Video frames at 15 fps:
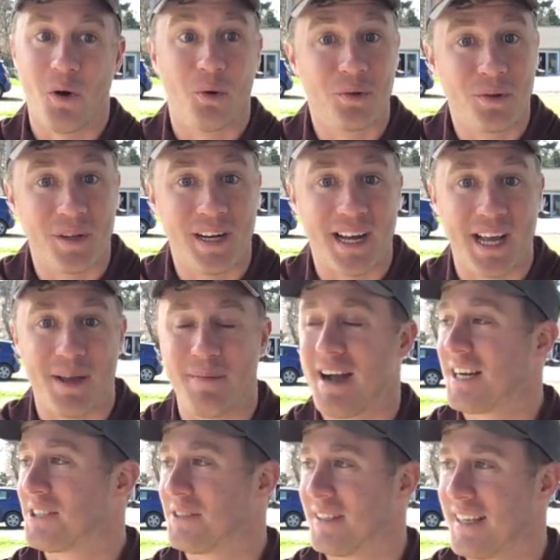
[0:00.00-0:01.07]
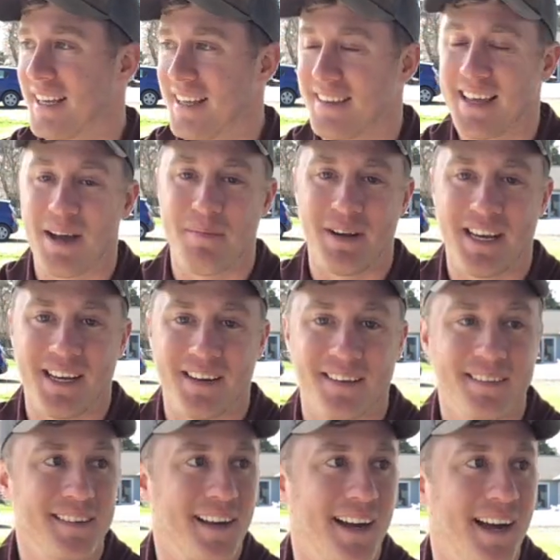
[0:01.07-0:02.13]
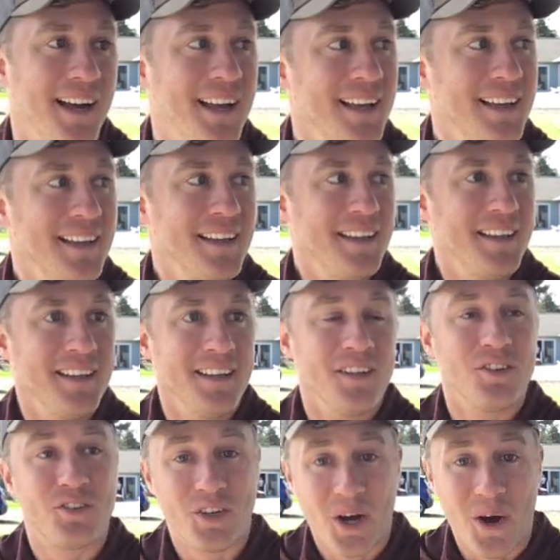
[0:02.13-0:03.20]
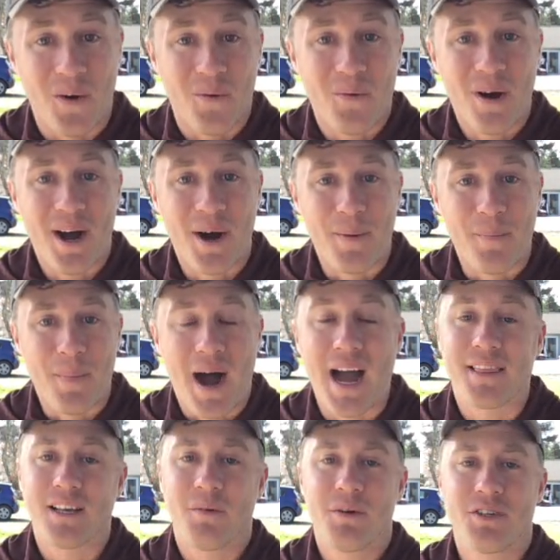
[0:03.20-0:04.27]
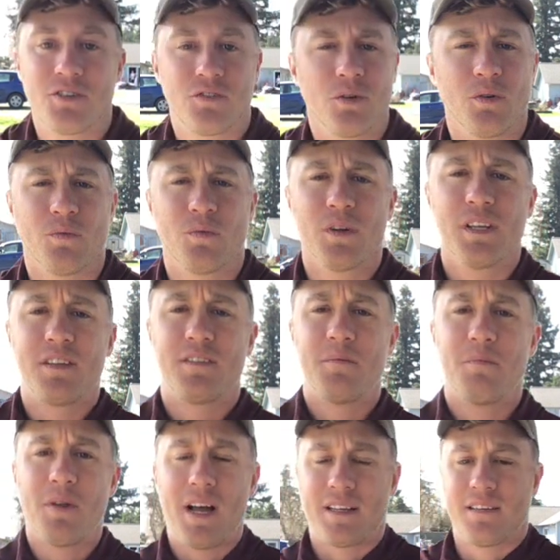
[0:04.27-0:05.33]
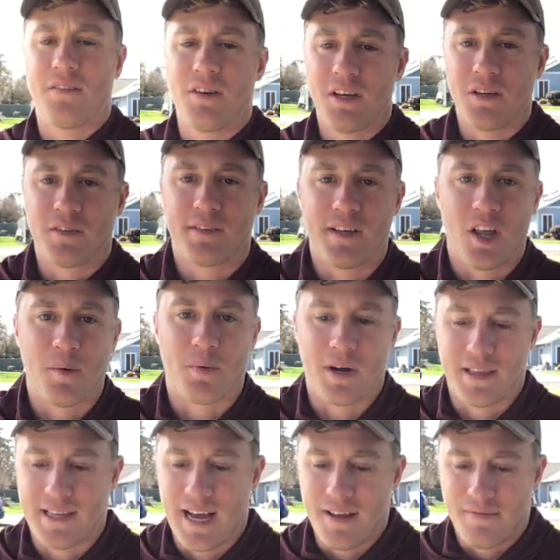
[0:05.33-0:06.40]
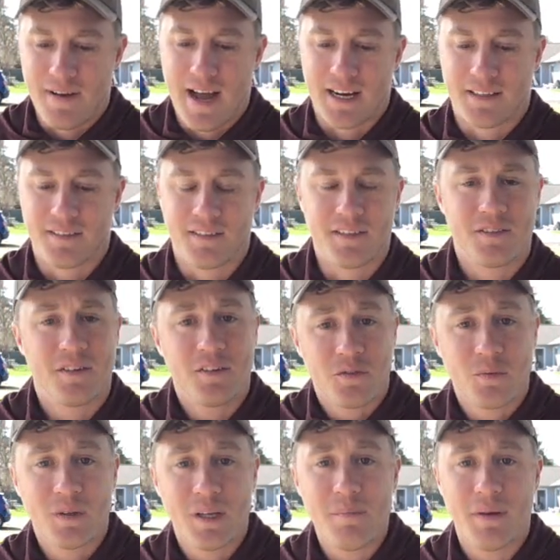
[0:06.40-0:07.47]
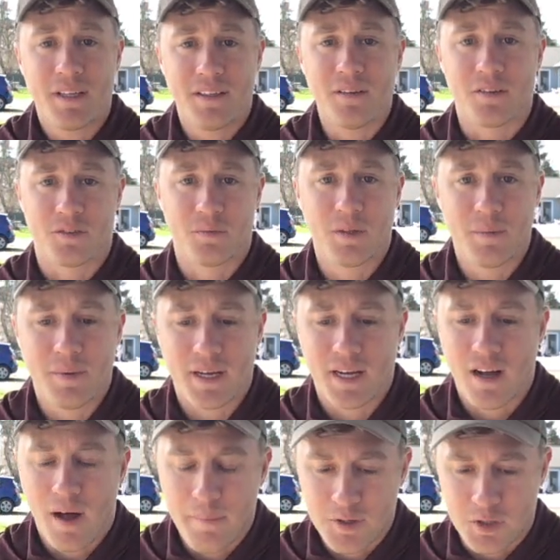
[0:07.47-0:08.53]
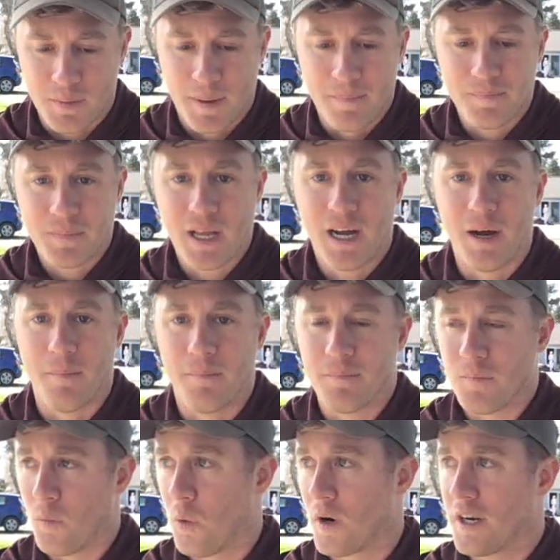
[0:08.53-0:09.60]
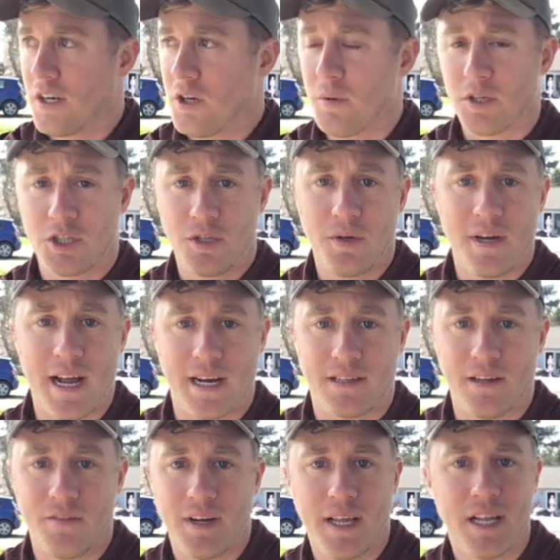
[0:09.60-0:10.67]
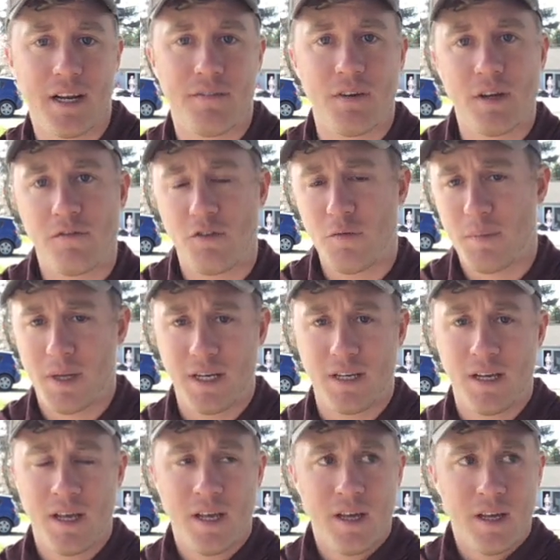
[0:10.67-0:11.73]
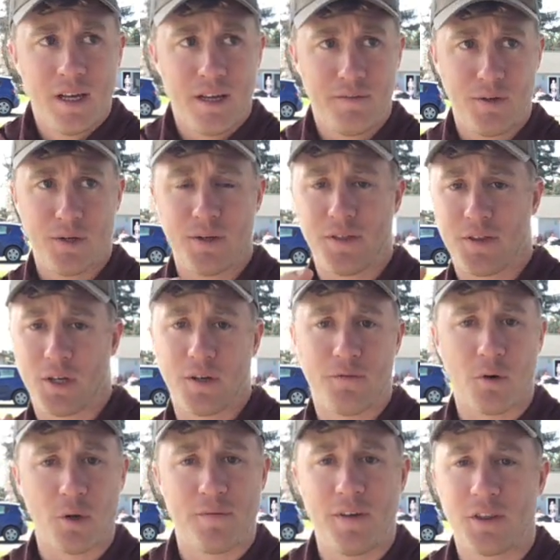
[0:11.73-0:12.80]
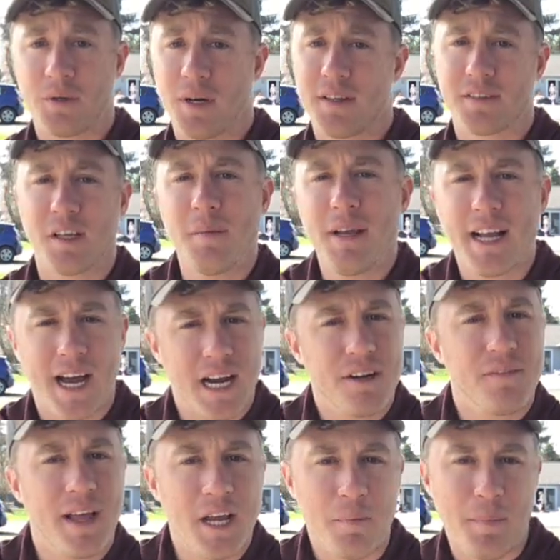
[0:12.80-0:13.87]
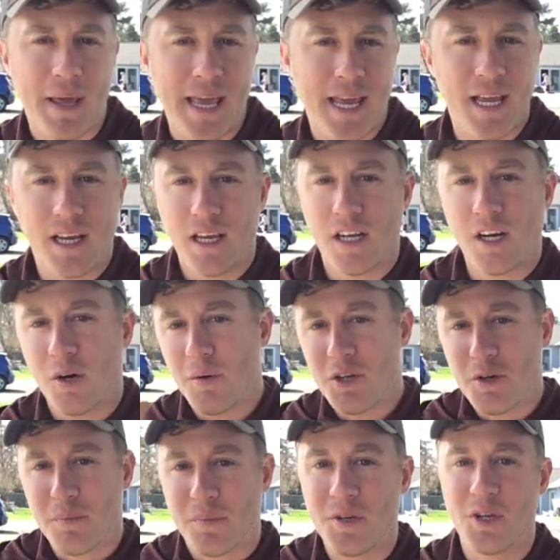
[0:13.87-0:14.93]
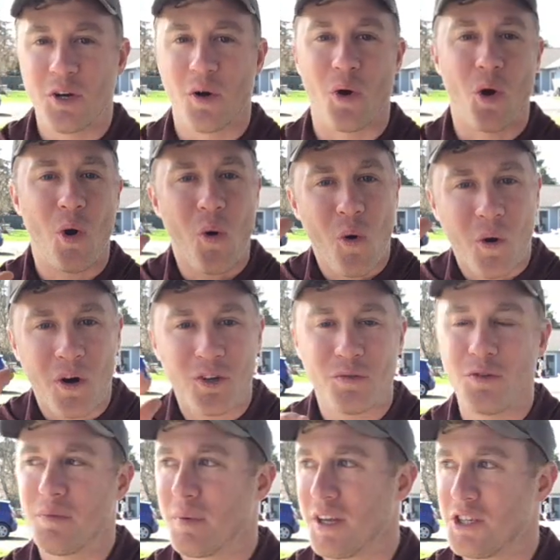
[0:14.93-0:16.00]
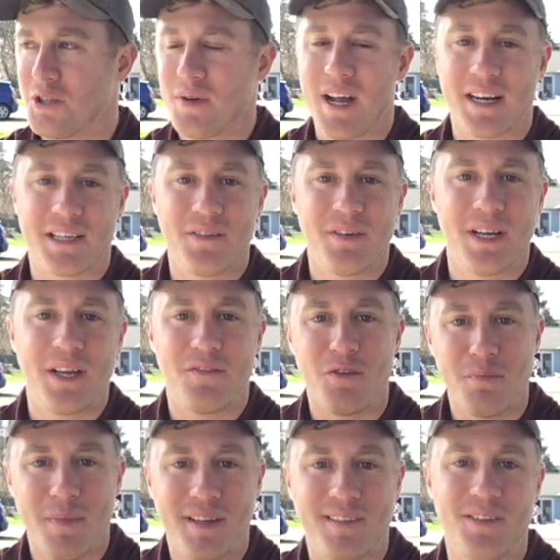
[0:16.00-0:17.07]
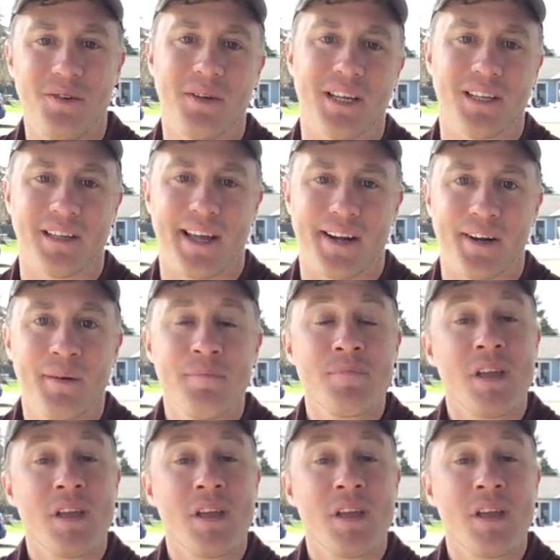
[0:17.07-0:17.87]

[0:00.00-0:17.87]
Older than I am, actually, at that many years. So I thought we'd just do a really simple activity to celebrate that fact, because this is a really big deal. It's a really big accomplishment. We're going to do a shooting activity, and if you're in third, fourth, fifth grade, it's going to be kind of like pig, you know, or horse when you play a shooting activity. If you miss it, you get a letter.